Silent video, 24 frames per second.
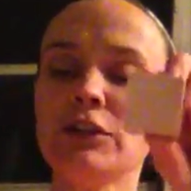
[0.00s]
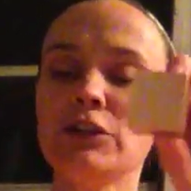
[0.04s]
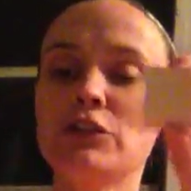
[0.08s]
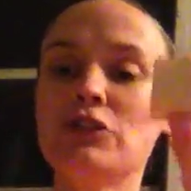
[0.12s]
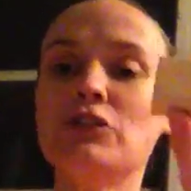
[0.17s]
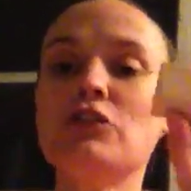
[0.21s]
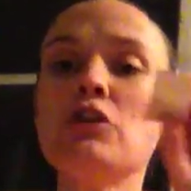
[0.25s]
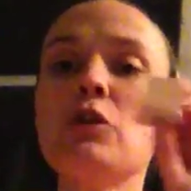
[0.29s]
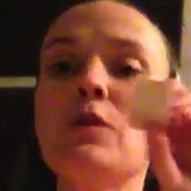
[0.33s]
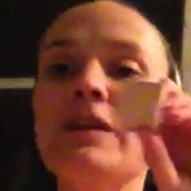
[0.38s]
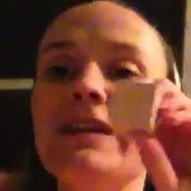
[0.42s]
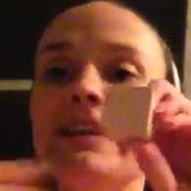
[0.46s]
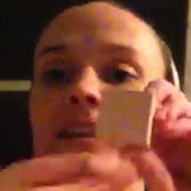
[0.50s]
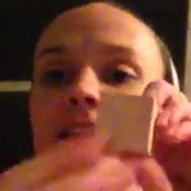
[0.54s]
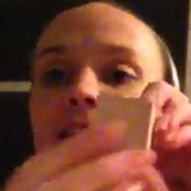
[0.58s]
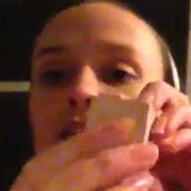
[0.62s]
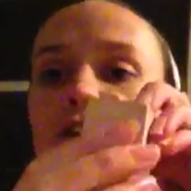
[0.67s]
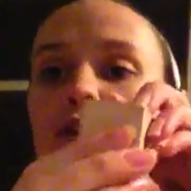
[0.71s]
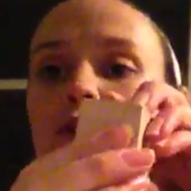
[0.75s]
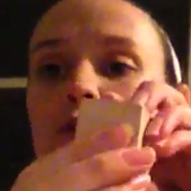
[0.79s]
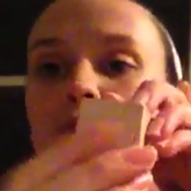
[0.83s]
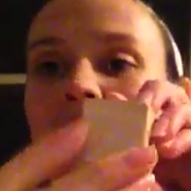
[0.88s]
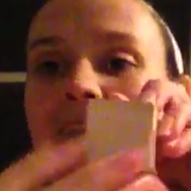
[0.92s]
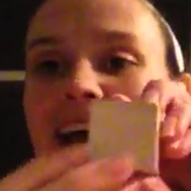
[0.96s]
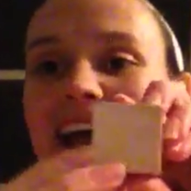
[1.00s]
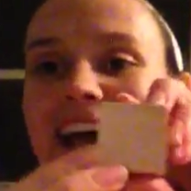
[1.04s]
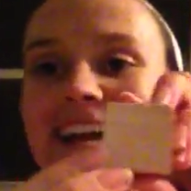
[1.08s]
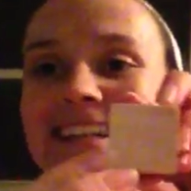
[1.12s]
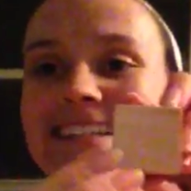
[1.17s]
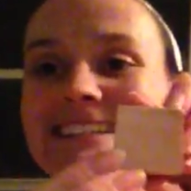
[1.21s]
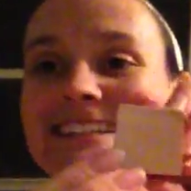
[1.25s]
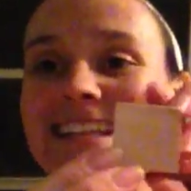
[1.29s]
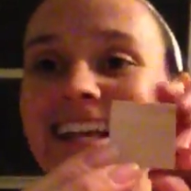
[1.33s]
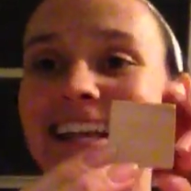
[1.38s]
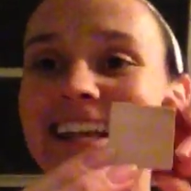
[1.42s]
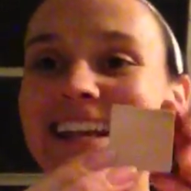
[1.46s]
So a cube
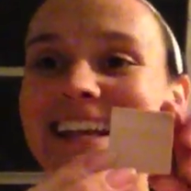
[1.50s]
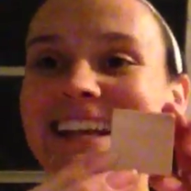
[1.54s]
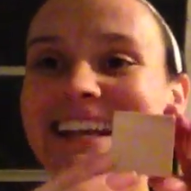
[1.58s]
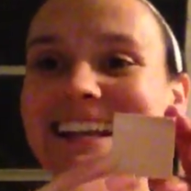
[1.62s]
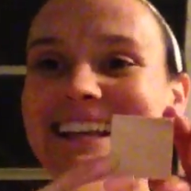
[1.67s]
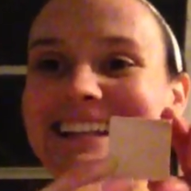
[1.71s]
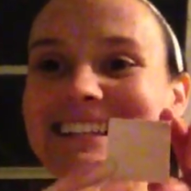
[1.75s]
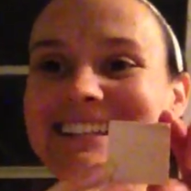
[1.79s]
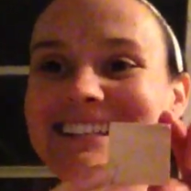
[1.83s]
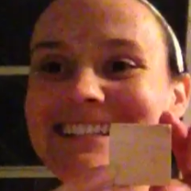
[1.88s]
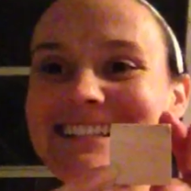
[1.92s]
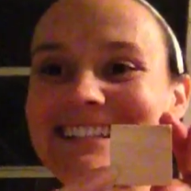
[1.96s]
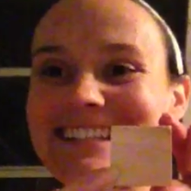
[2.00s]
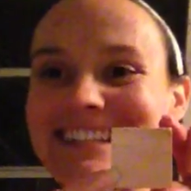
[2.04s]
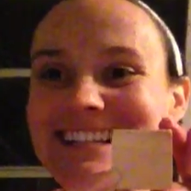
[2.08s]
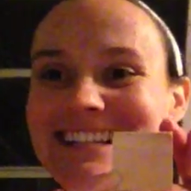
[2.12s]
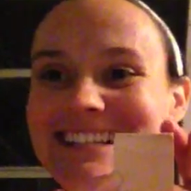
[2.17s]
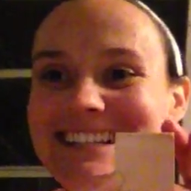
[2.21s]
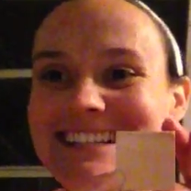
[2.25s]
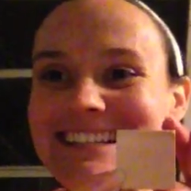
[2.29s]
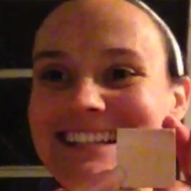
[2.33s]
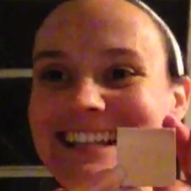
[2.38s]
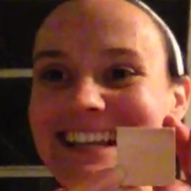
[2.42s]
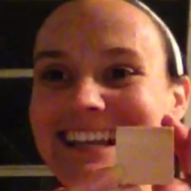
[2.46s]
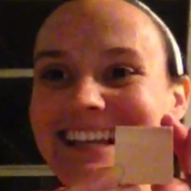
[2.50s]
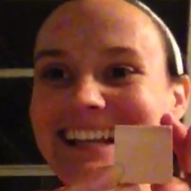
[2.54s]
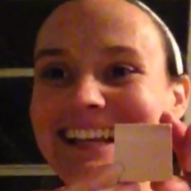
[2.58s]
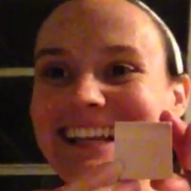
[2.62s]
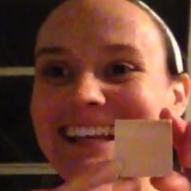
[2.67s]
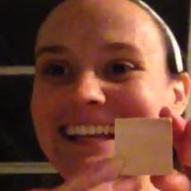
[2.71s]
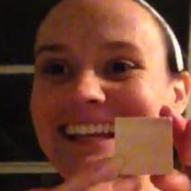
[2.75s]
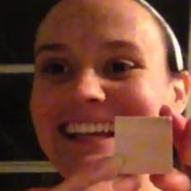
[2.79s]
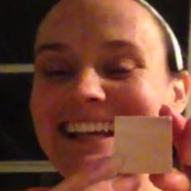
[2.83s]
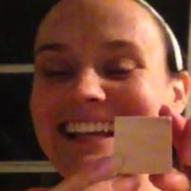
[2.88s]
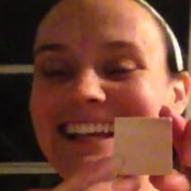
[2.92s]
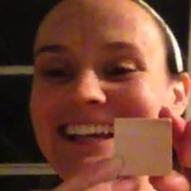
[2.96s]
has 6
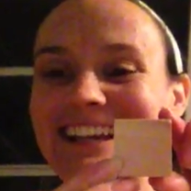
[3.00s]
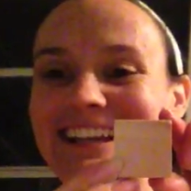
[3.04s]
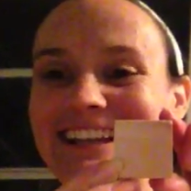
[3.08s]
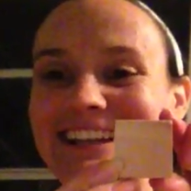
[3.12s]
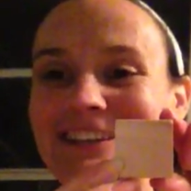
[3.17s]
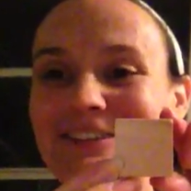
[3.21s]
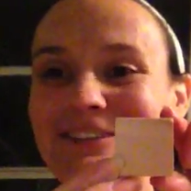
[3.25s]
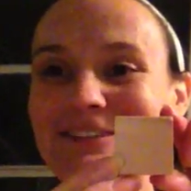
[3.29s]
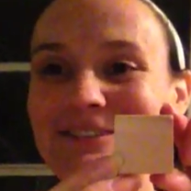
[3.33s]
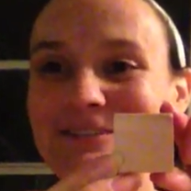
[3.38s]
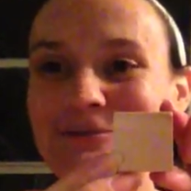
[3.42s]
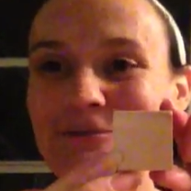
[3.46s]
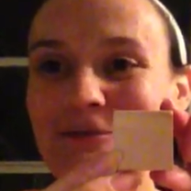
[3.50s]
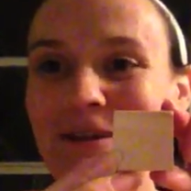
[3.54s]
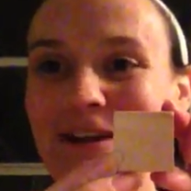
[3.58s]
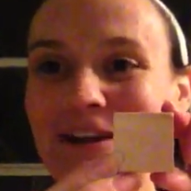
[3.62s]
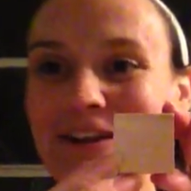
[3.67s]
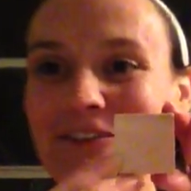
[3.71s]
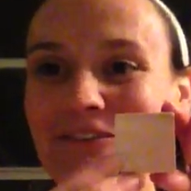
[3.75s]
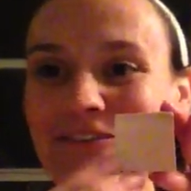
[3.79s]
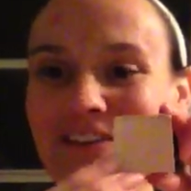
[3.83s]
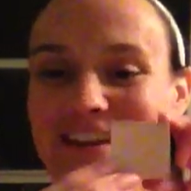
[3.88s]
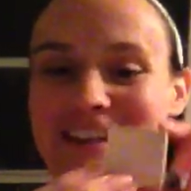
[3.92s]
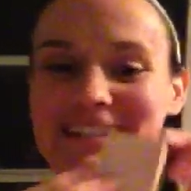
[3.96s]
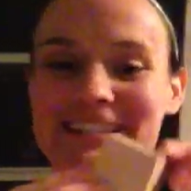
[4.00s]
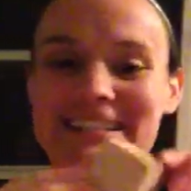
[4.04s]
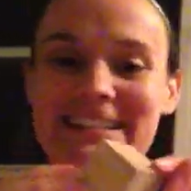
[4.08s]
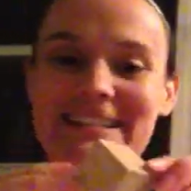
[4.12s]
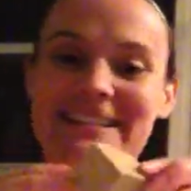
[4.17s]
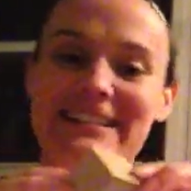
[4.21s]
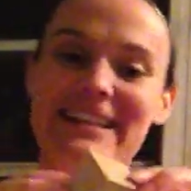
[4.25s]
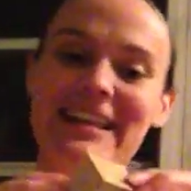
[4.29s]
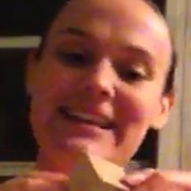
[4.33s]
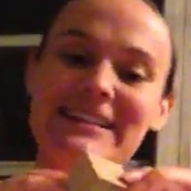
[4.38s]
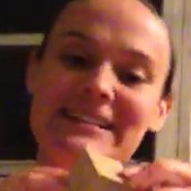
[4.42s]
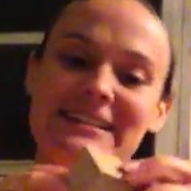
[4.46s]
square faces.
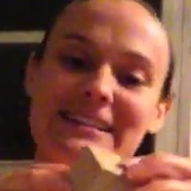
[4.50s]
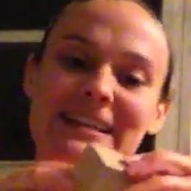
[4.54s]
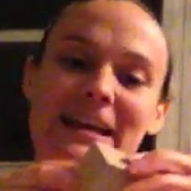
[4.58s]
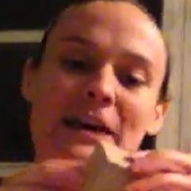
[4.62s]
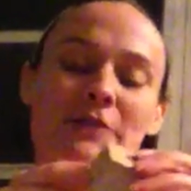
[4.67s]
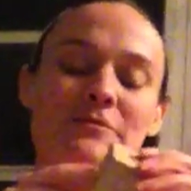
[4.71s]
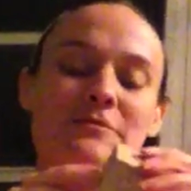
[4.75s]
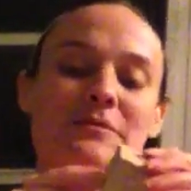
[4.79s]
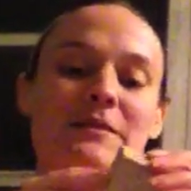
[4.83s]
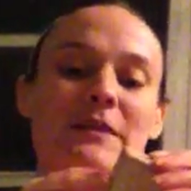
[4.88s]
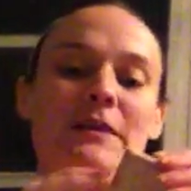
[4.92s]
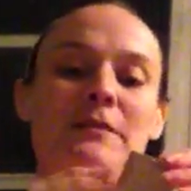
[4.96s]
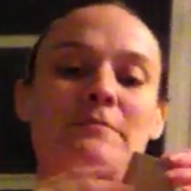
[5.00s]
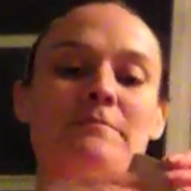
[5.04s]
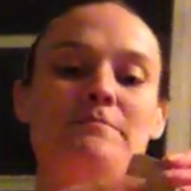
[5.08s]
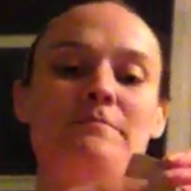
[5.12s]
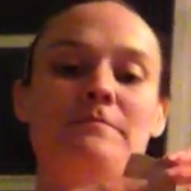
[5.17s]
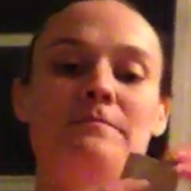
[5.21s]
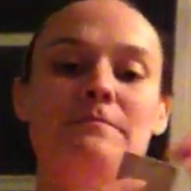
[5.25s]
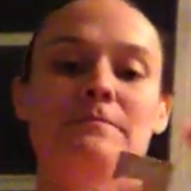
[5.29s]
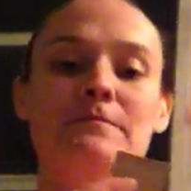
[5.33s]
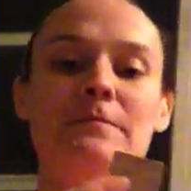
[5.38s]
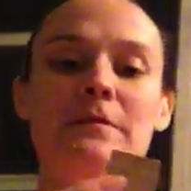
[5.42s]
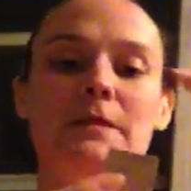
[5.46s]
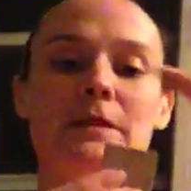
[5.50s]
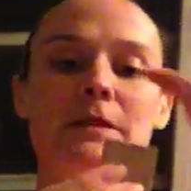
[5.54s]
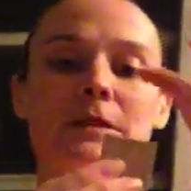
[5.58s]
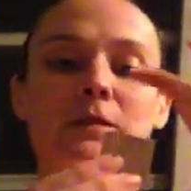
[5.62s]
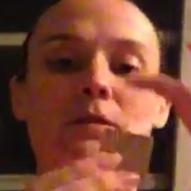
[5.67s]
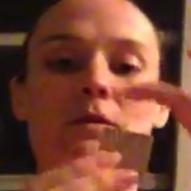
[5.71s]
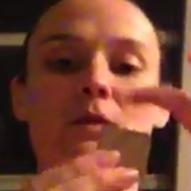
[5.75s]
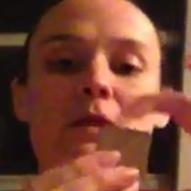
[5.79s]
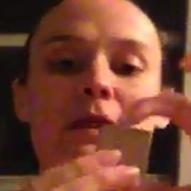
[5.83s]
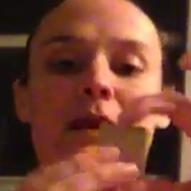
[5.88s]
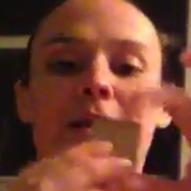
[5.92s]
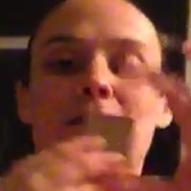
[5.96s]
Let's count them.
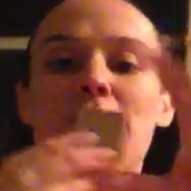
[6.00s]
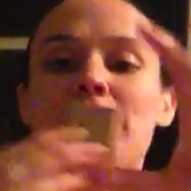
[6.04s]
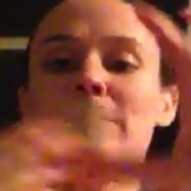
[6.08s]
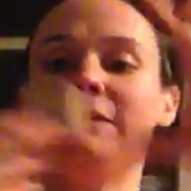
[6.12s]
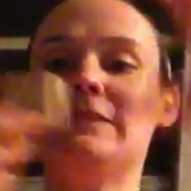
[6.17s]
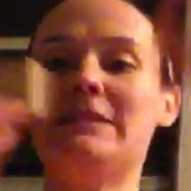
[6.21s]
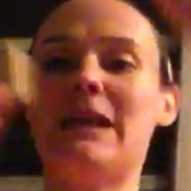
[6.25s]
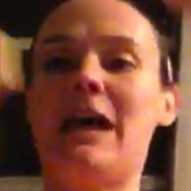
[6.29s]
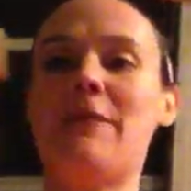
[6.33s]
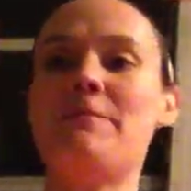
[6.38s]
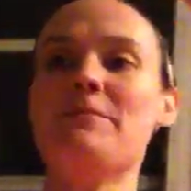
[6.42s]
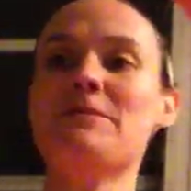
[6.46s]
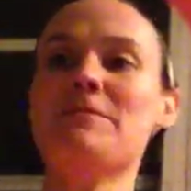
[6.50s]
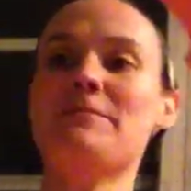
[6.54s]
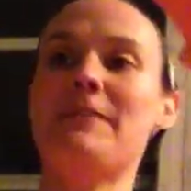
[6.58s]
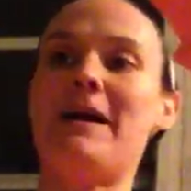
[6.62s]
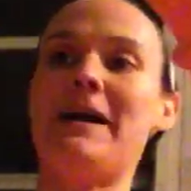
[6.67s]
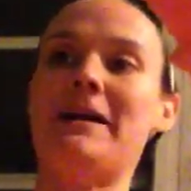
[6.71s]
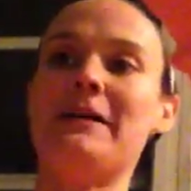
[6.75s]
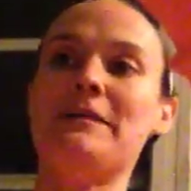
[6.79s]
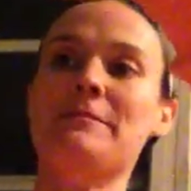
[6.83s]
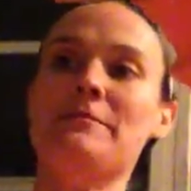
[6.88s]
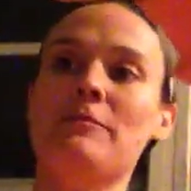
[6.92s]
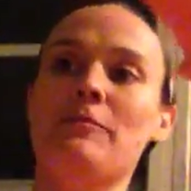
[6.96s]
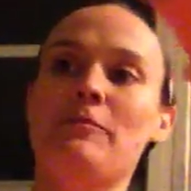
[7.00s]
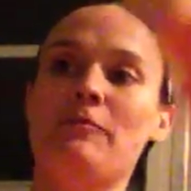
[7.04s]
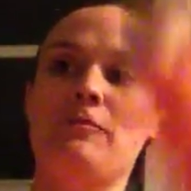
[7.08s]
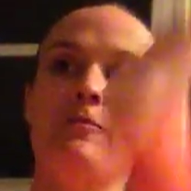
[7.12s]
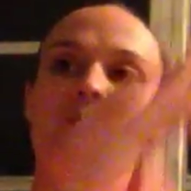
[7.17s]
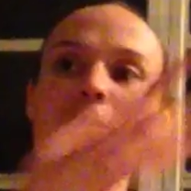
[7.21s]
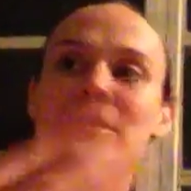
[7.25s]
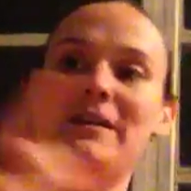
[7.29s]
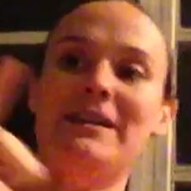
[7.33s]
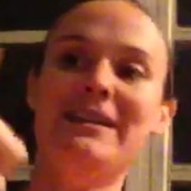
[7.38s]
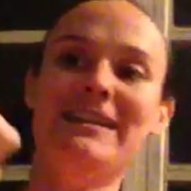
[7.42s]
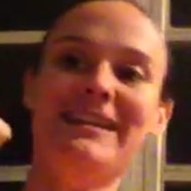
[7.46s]
I do the top and the bottom.
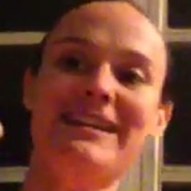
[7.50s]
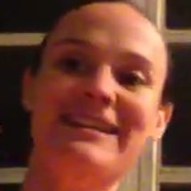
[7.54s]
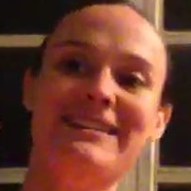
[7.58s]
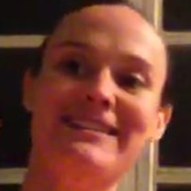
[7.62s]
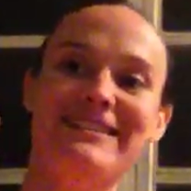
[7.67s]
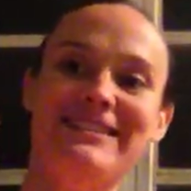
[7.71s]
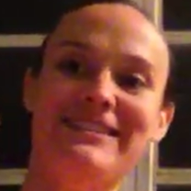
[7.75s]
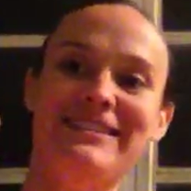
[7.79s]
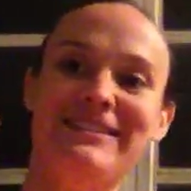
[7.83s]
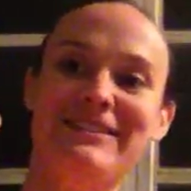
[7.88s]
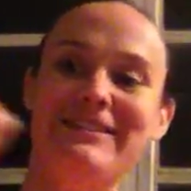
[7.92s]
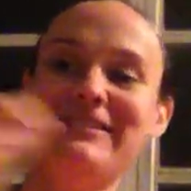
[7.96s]
1, 2,